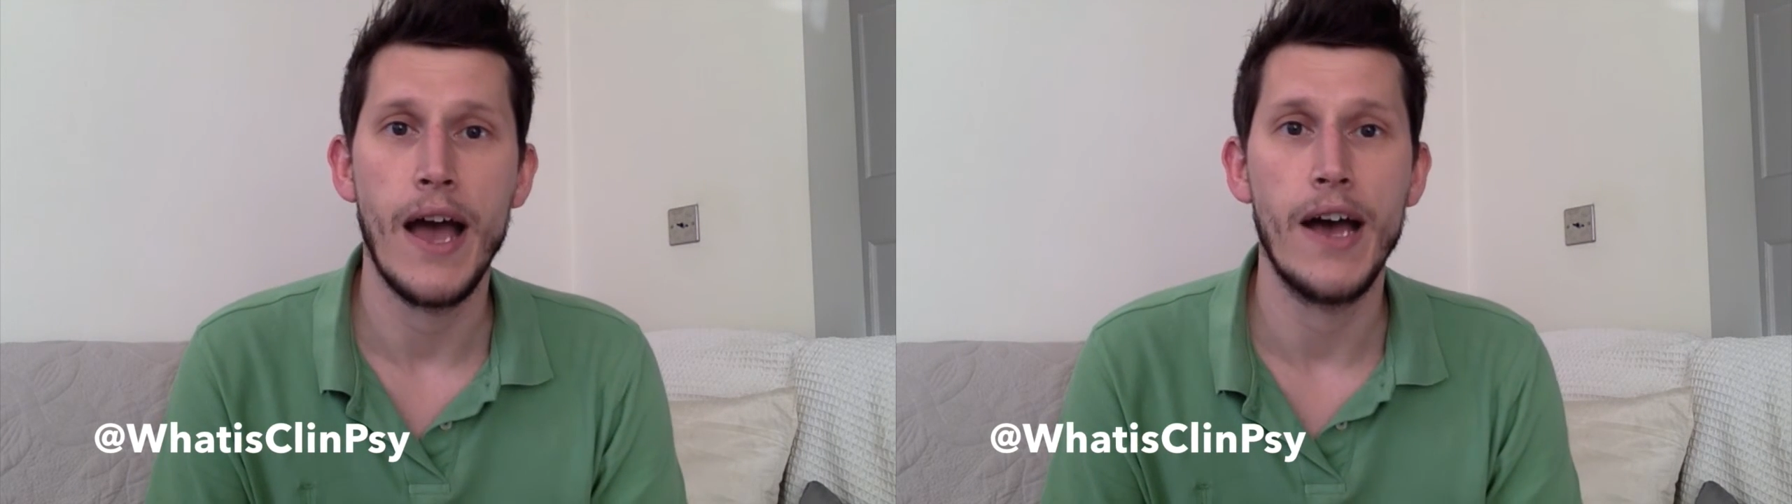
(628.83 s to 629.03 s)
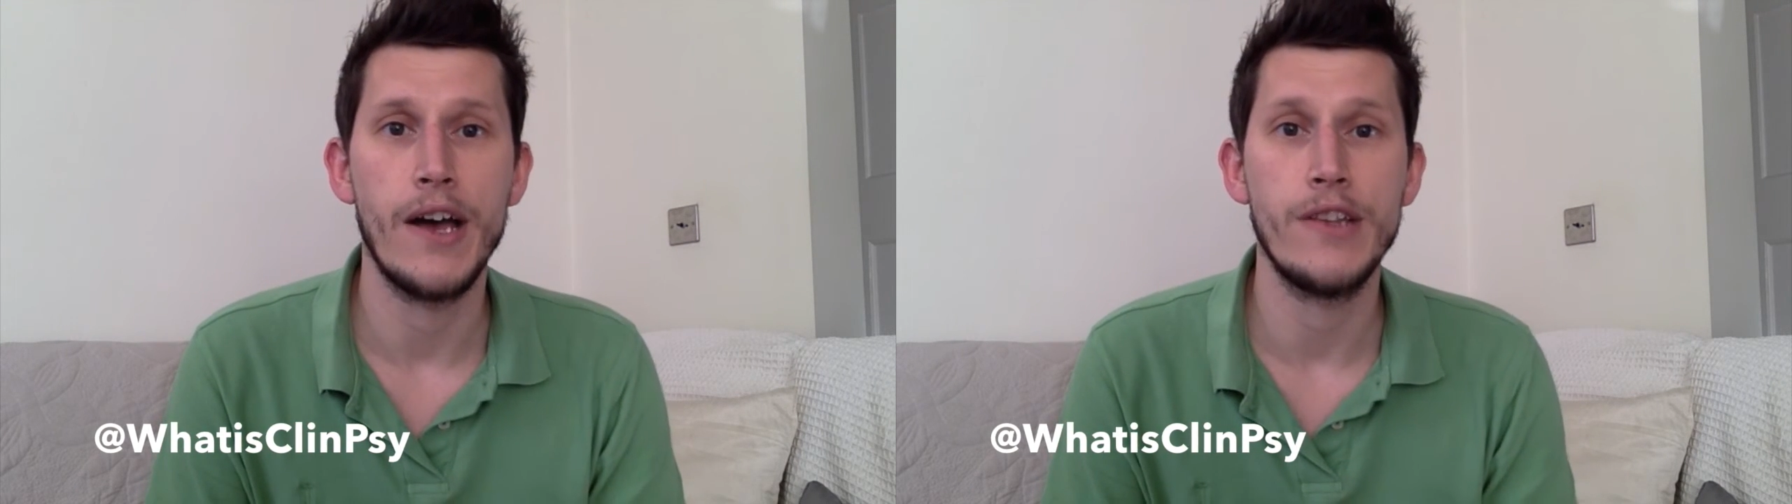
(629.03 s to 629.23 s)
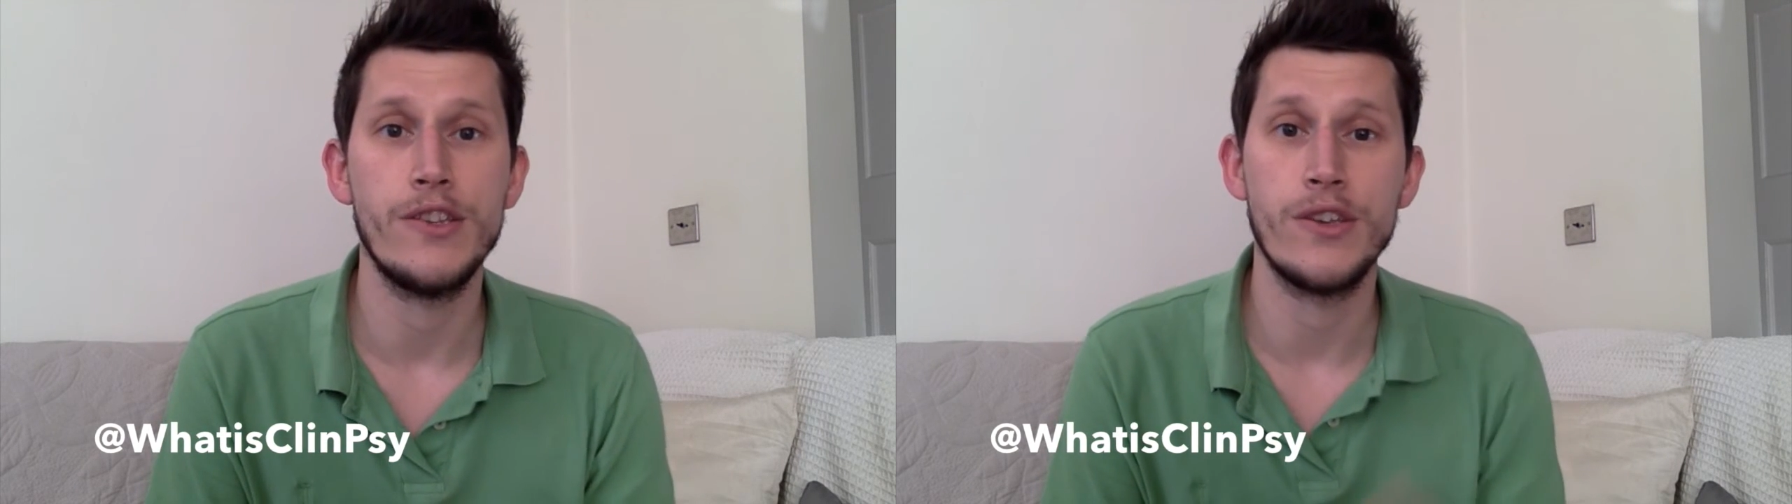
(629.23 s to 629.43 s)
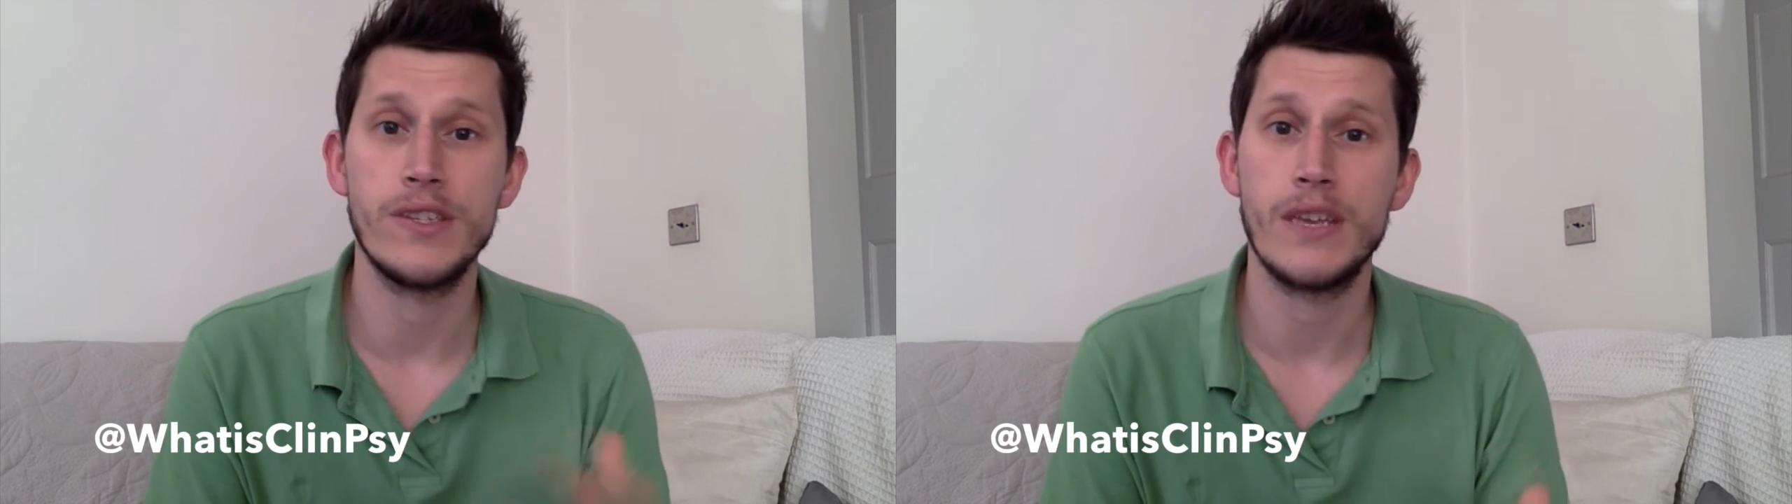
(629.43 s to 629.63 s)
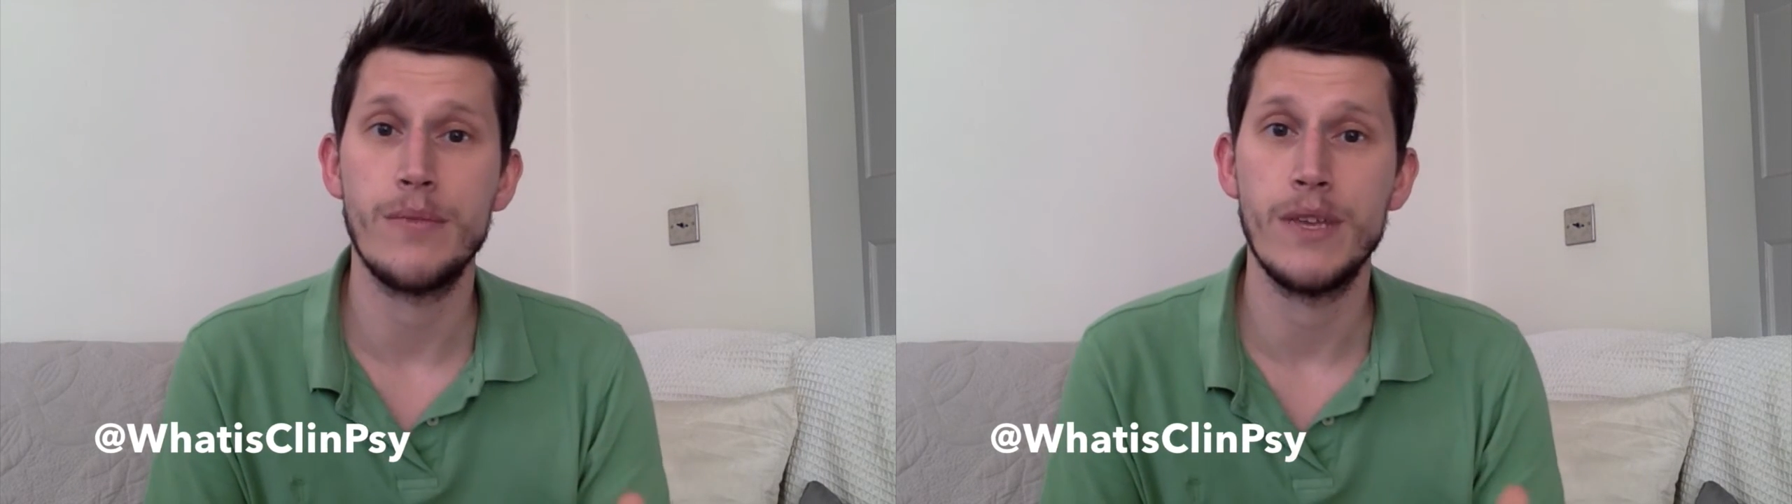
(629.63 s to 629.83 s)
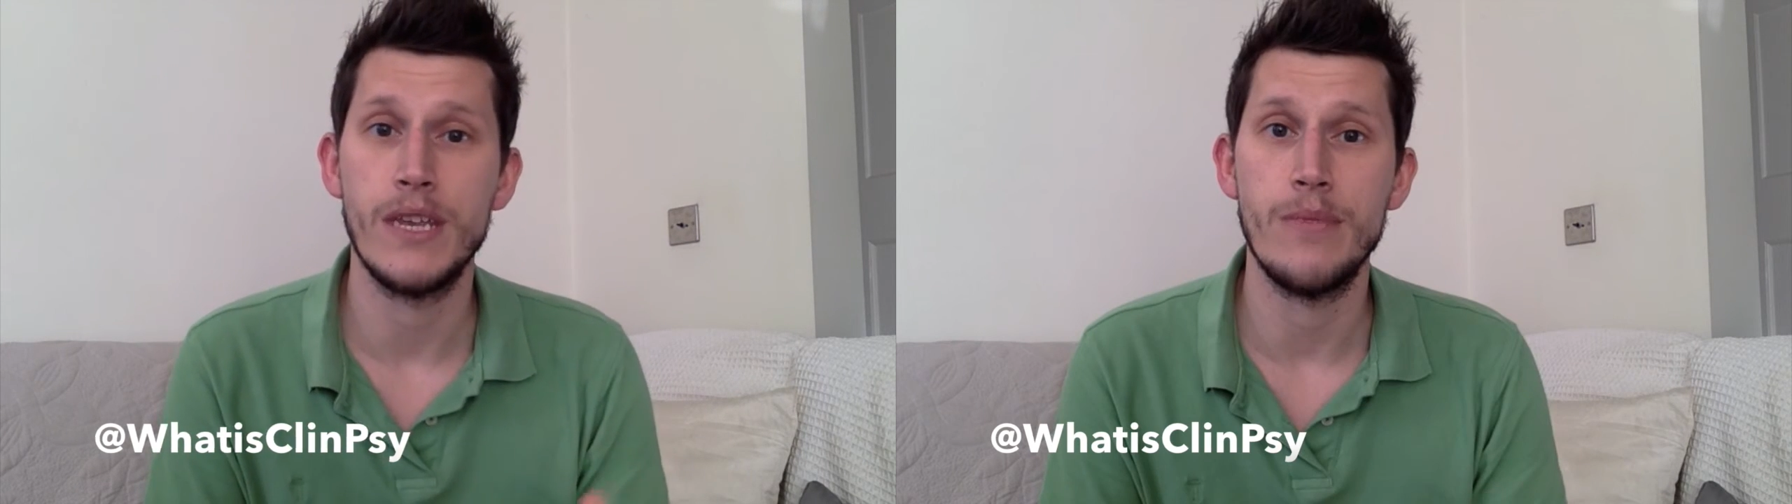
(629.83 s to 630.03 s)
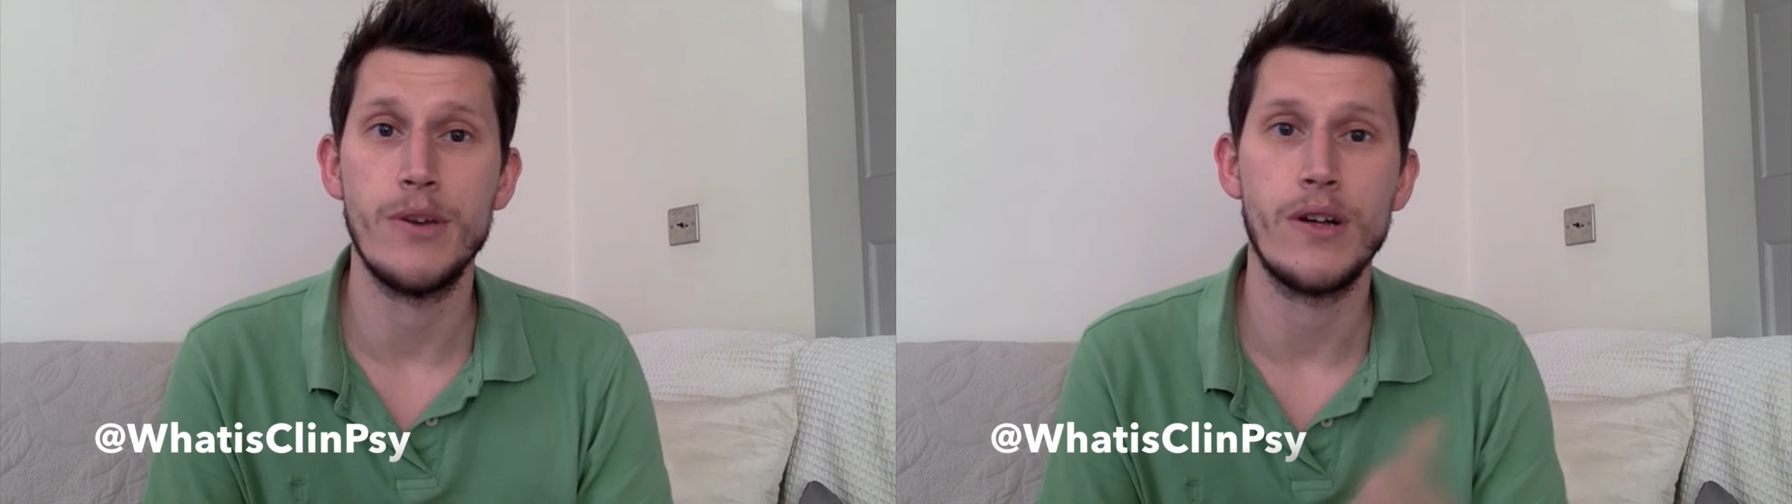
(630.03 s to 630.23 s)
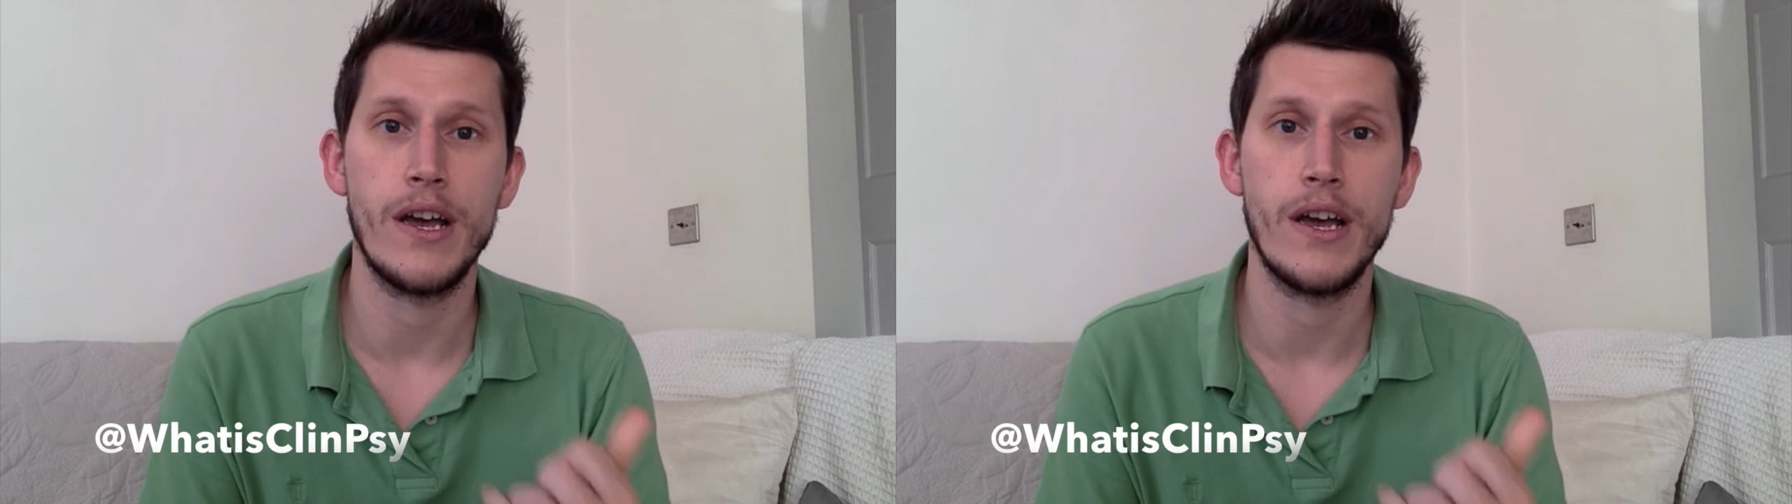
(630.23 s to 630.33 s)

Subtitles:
and you can send me an email